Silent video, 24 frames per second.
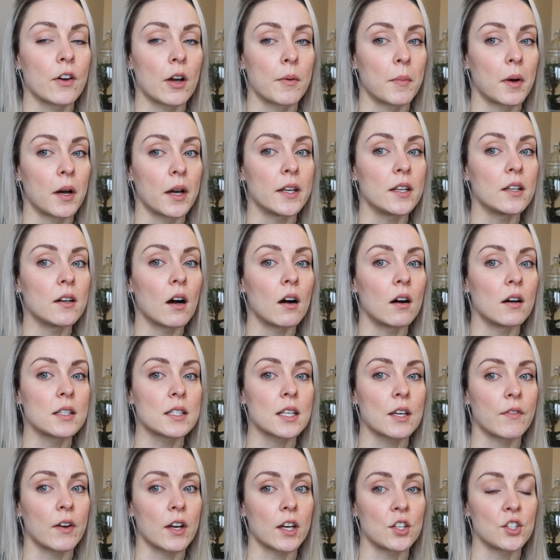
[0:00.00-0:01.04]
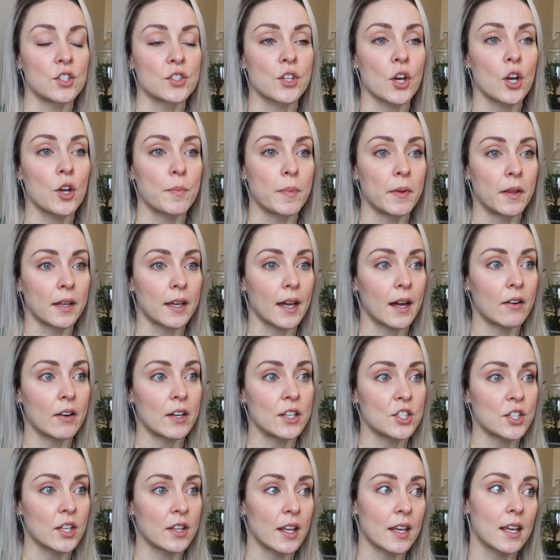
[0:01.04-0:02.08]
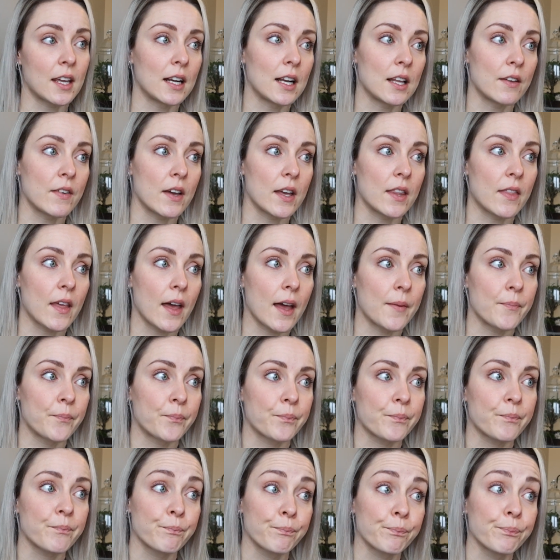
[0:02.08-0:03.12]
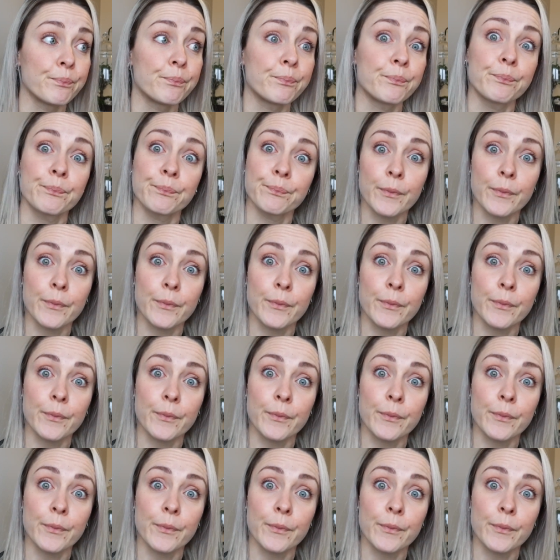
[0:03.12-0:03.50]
I might ask if I can just open the garage and they can leave it in there.